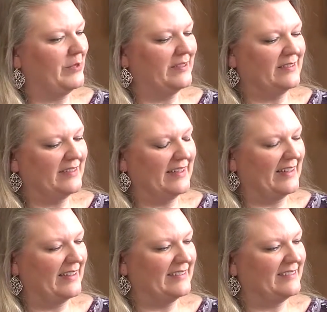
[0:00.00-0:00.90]

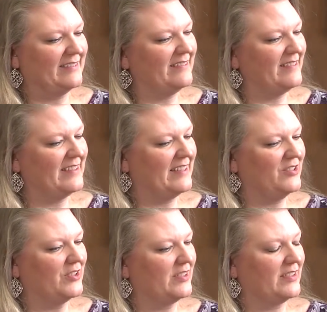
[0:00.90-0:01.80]
and they
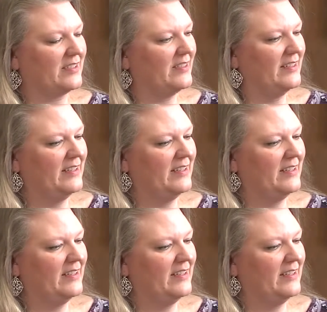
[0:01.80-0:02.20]
just,